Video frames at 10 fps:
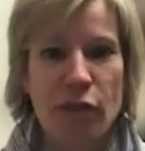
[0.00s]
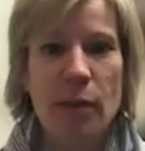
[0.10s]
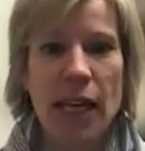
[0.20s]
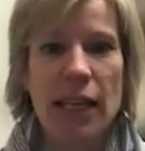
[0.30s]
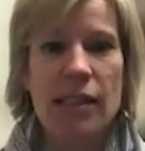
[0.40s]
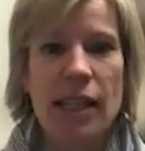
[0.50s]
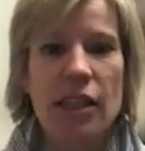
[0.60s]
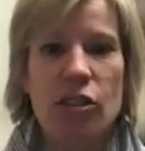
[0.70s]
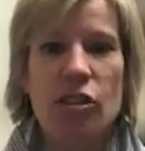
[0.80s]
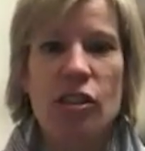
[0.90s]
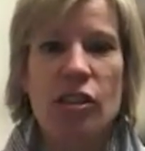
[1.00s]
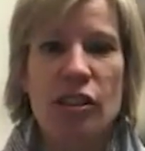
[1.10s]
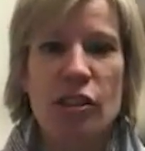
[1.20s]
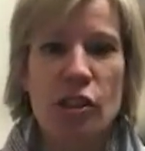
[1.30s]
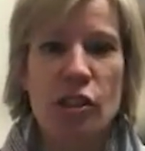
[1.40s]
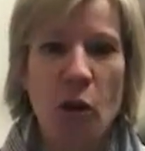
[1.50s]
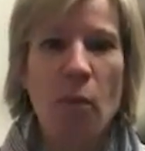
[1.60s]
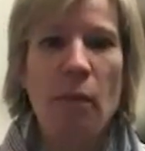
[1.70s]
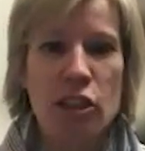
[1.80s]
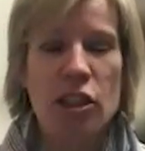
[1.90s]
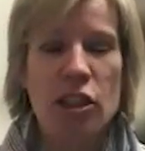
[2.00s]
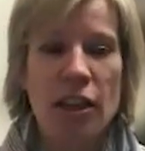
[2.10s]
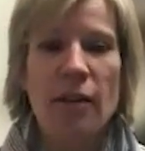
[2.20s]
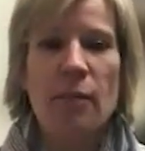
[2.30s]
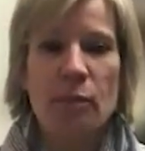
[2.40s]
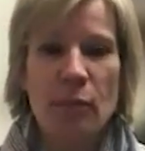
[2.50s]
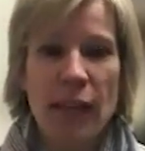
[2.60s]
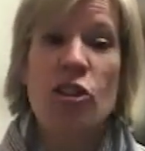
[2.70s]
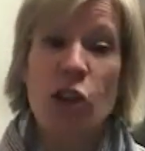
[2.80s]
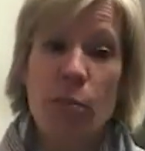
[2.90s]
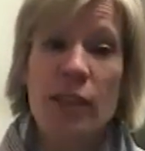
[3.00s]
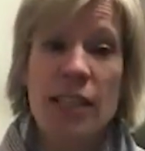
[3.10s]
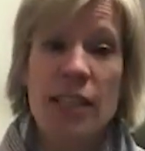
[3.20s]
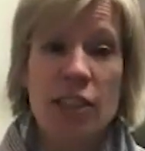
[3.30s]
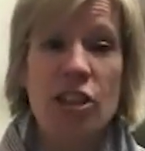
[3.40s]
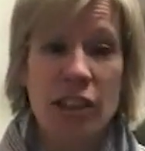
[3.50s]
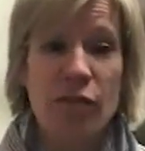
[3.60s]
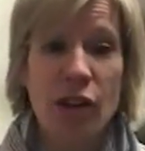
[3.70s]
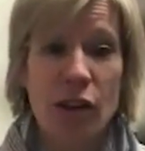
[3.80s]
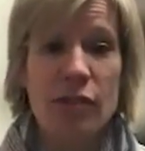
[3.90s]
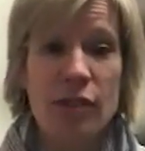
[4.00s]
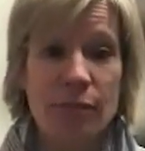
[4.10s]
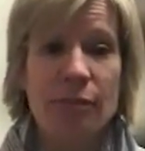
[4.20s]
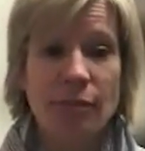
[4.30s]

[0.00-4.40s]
for me, is that there's so much interpretation involved.